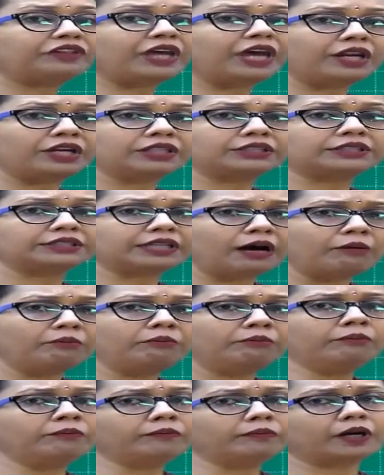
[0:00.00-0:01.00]
if there is
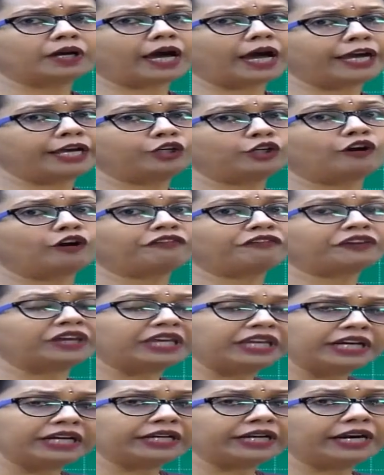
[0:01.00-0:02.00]
some kind of
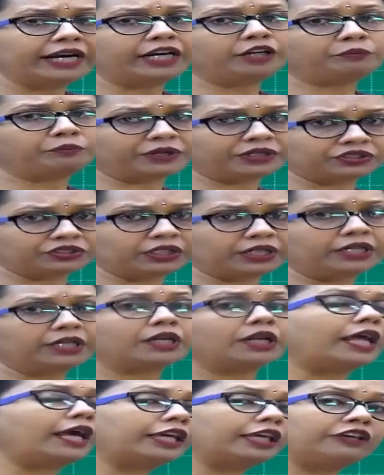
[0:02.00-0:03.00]
irritant
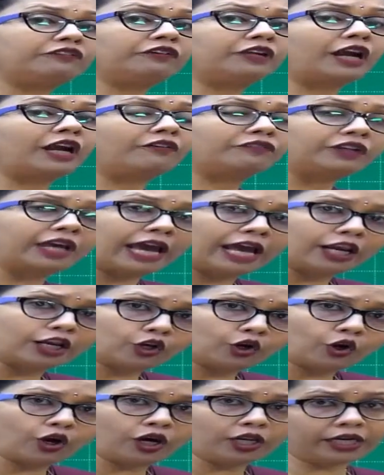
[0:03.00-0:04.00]
present, like even after
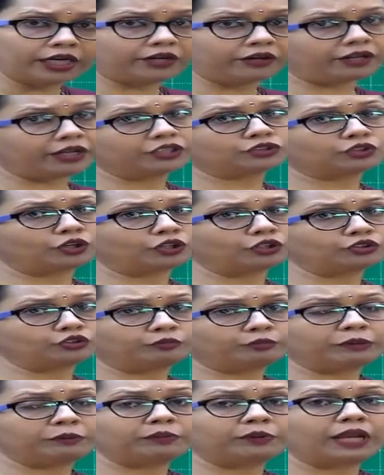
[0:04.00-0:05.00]
alcoholic drinks
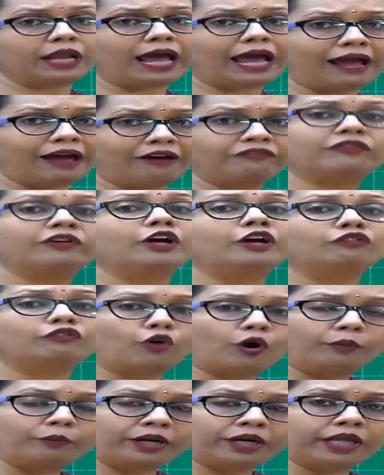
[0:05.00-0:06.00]
also people have
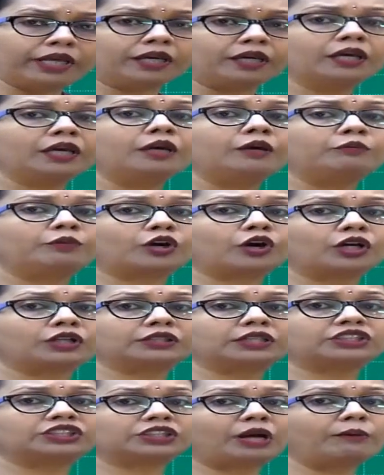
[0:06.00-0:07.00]
vomiting
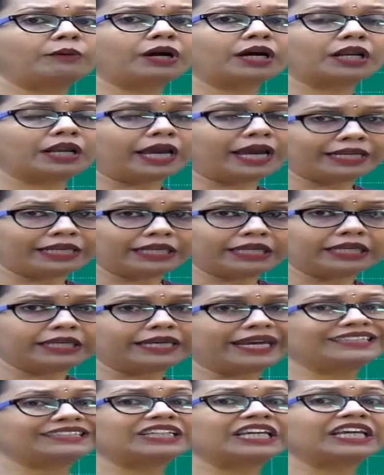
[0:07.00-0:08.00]
because the stomach lining
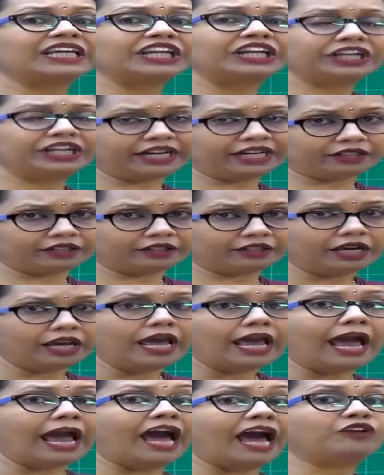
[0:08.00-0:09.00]
gets irritated.
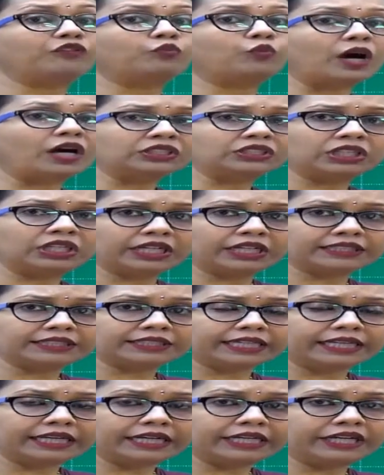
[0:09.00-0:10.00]
And once it
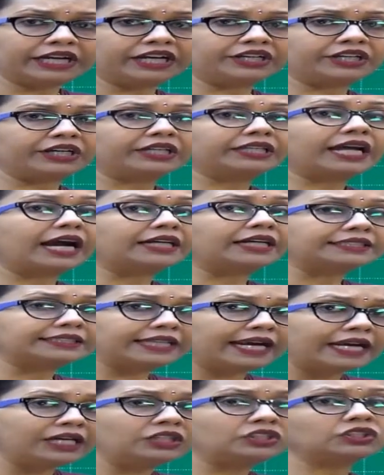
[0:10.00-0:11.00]
is irritated, that
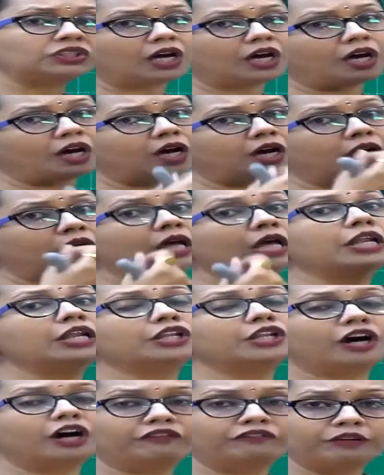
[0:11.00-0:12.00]
sends a
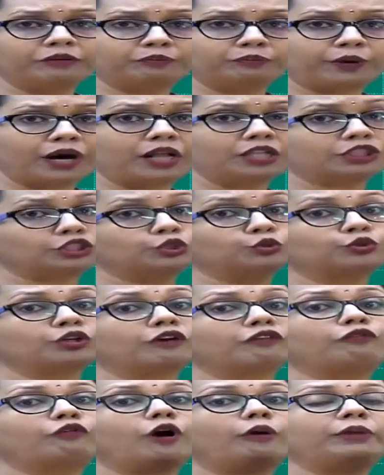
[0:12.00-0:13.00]
nerve impulse to
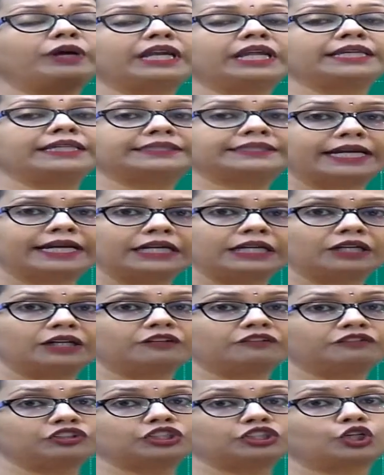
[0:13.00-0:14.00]
the vomiting
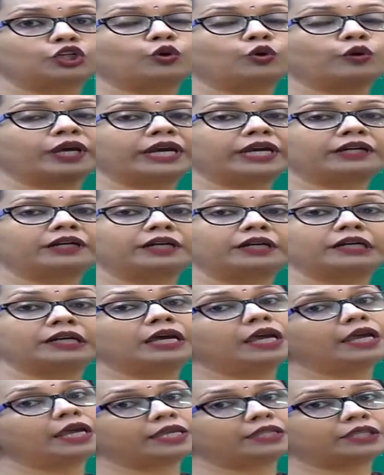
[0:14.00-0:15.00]
center, which is
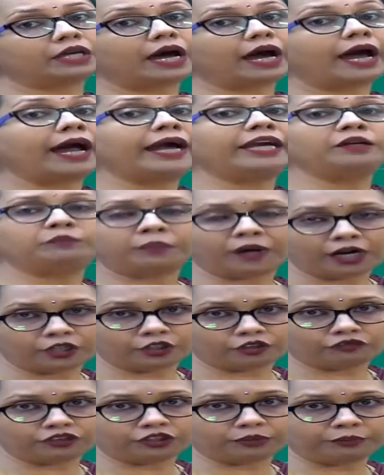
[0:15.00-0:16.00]
located in the hind
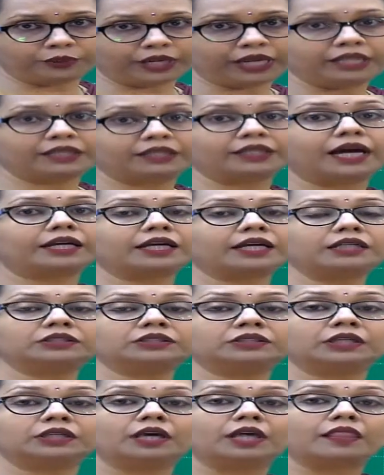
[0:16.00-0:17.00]
part of the brain, that
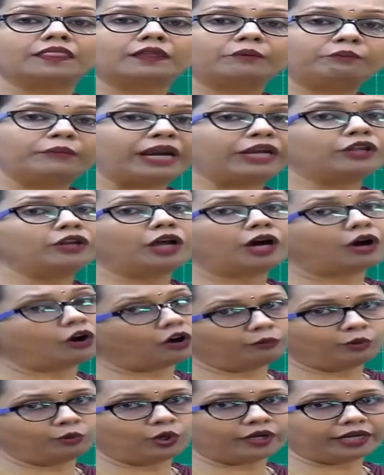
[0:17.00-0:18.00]
is the medulla
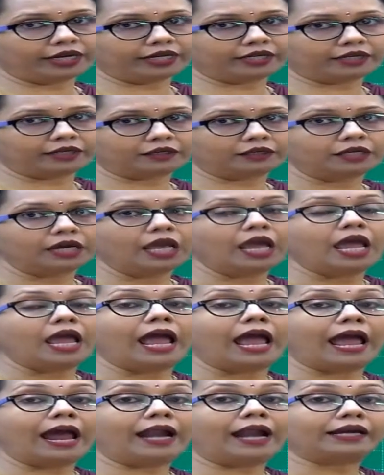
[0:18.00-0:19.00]
oblongata.
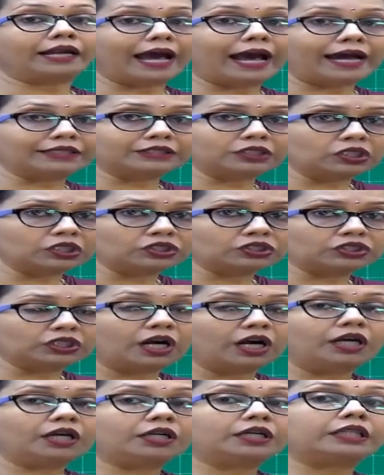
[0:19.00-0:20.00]
And as a
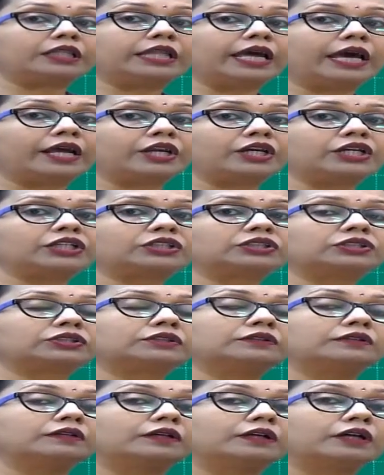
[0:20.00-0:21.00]
result, there is
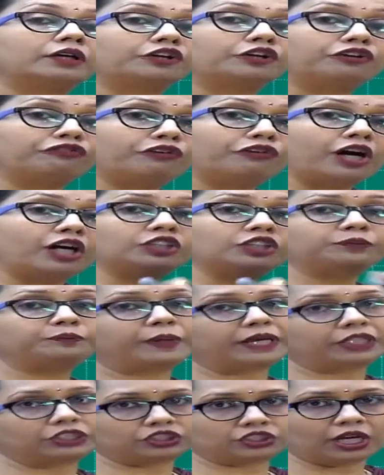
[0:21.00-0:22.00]
reverse
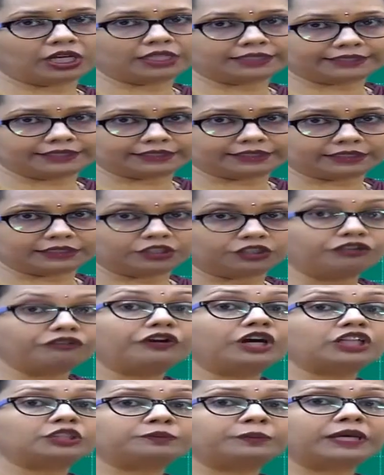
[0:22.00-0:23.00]
peristalsis.
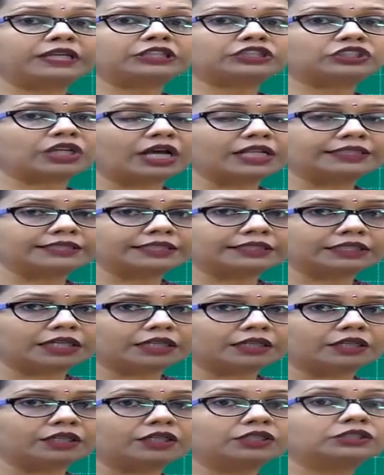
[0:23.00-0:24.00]
Reverse peristalsis
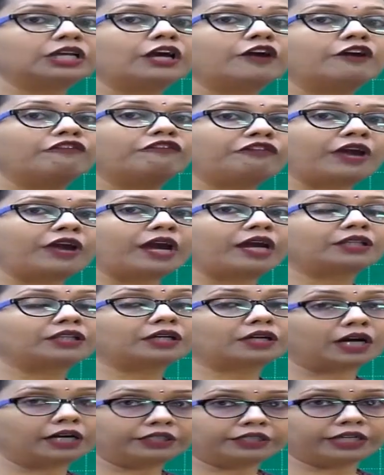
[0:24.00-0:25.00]
occurs where the
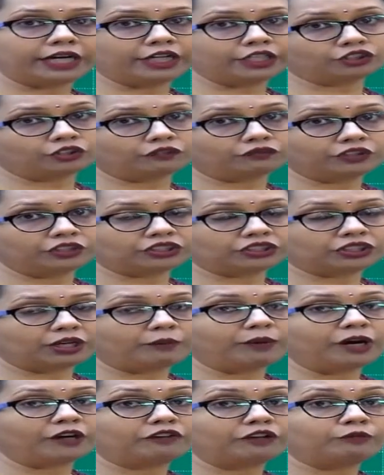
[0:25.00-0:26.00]
contents of the
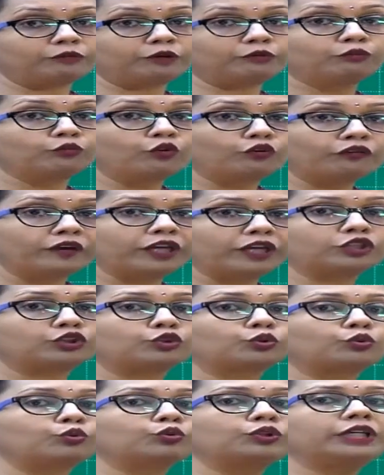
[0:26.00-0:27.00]
stomach will be moving
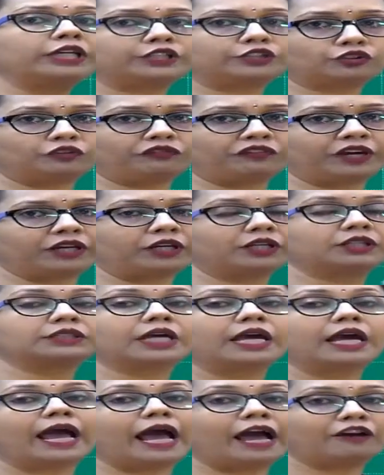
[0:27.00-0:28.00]
through the esophagus
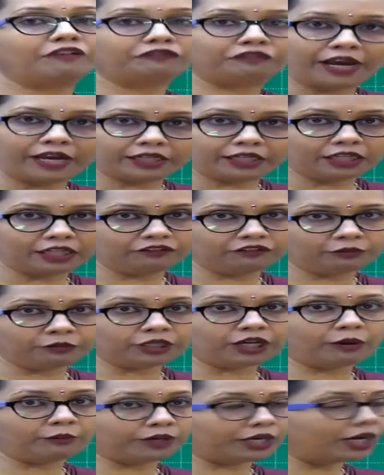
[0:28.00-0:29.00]
and finally will
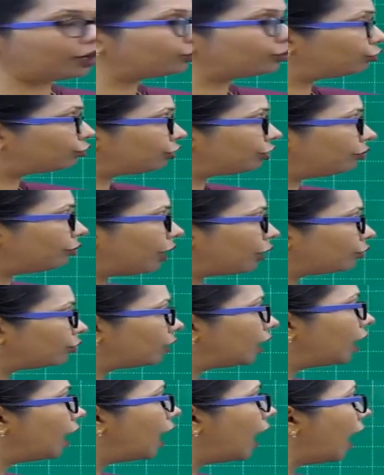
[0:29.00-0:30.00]
be coming out to the
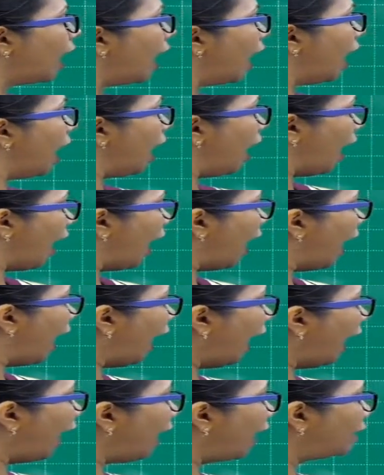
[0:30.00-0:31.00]
mouth.
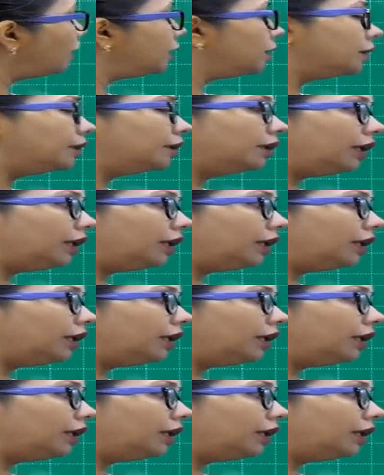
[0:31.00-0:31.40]
And